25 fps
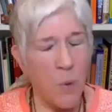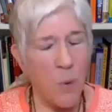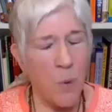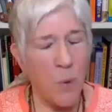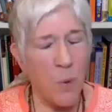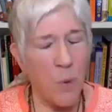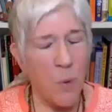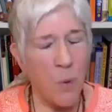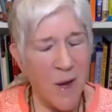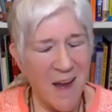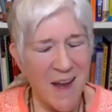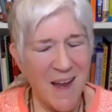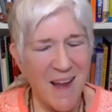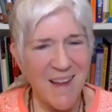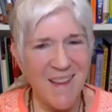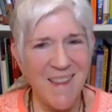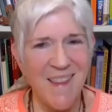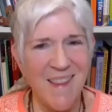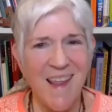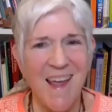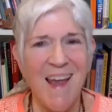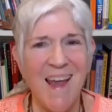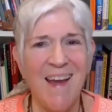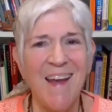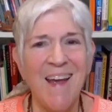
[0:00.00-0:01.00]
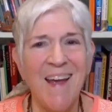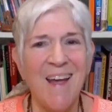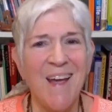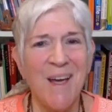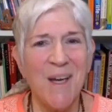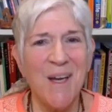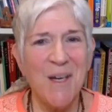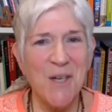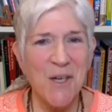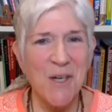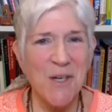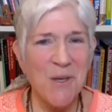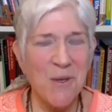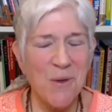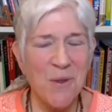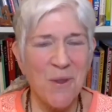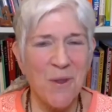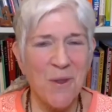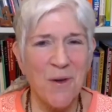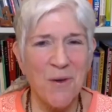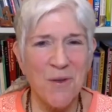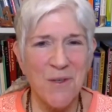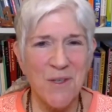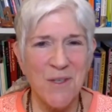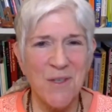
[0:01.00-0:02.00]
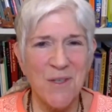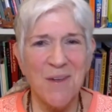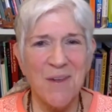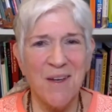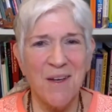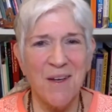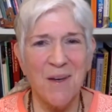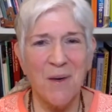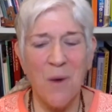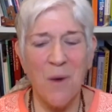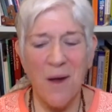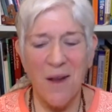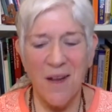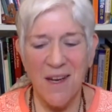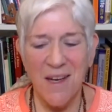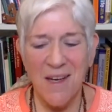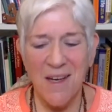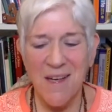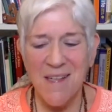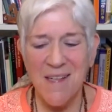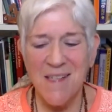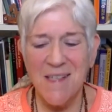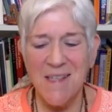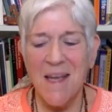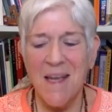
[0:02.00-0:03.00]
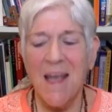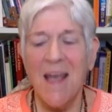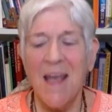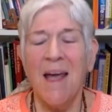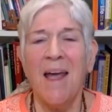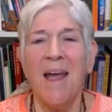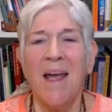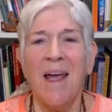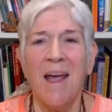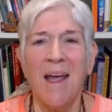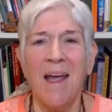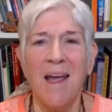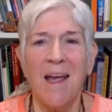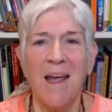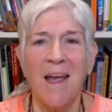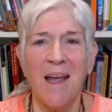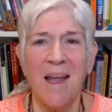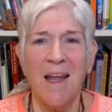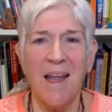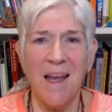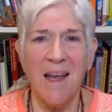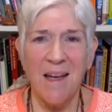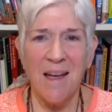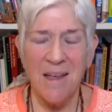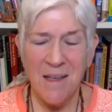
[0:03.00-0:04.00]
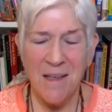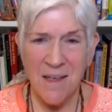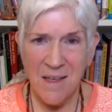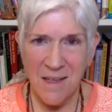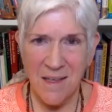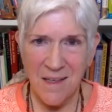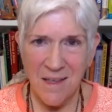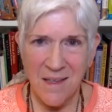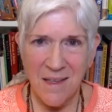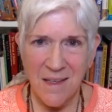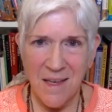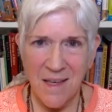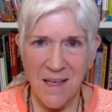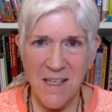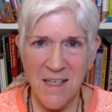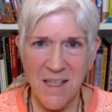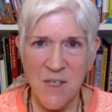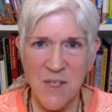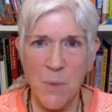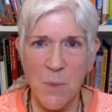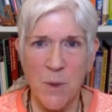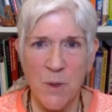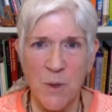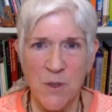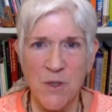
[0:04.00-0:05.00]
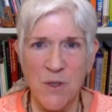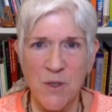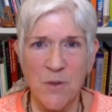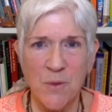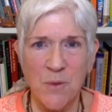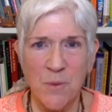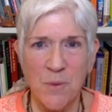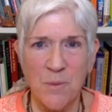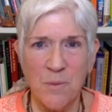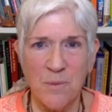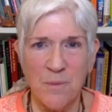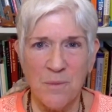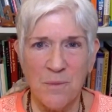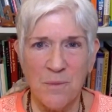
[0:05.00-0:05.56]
When they eschew those qualities and get a spiritual